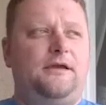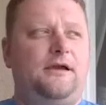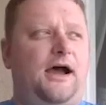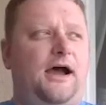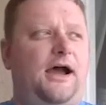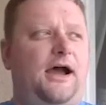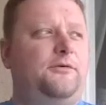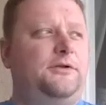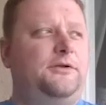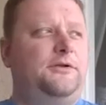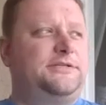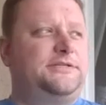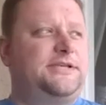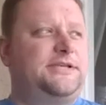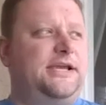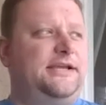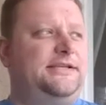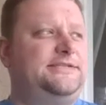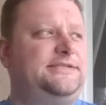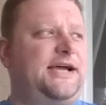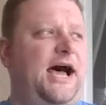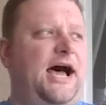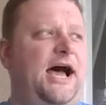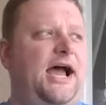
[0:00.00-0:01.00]
I would say,
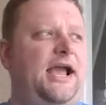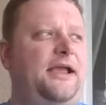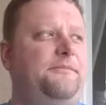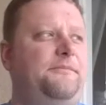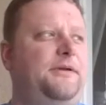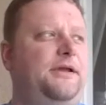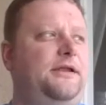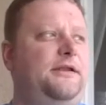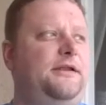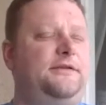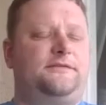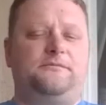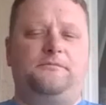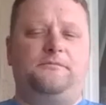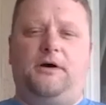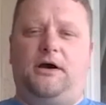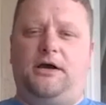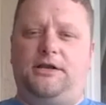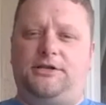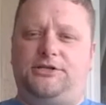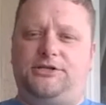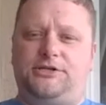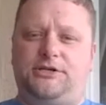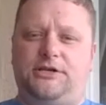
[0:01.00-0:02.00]
time in as
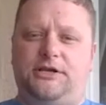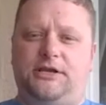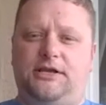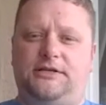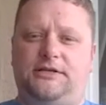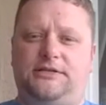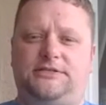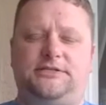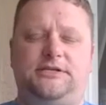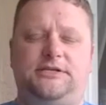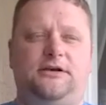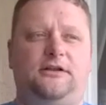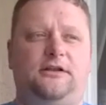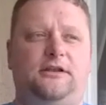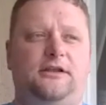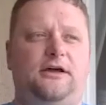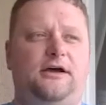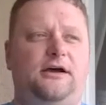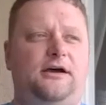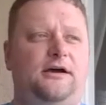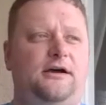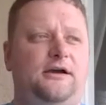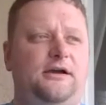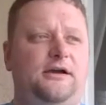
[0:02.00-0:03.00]
much until,
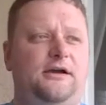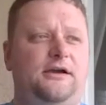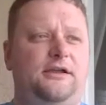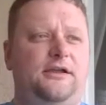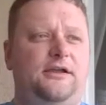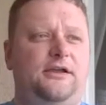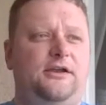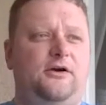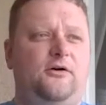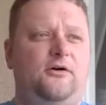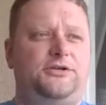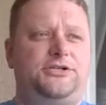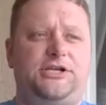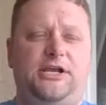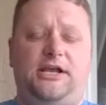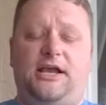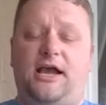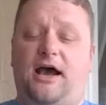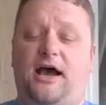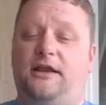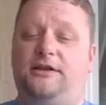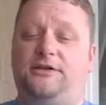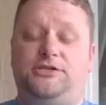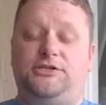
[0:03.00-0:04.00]
uh, you know, she
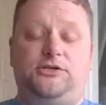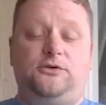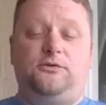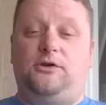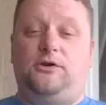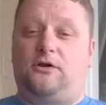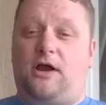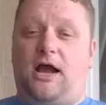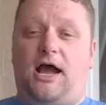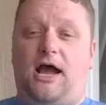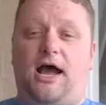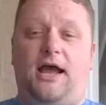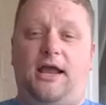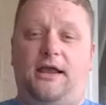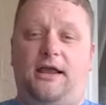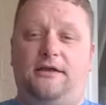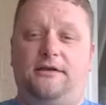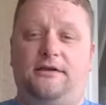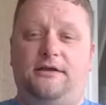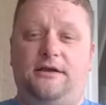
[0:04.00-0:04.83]
got in junior high.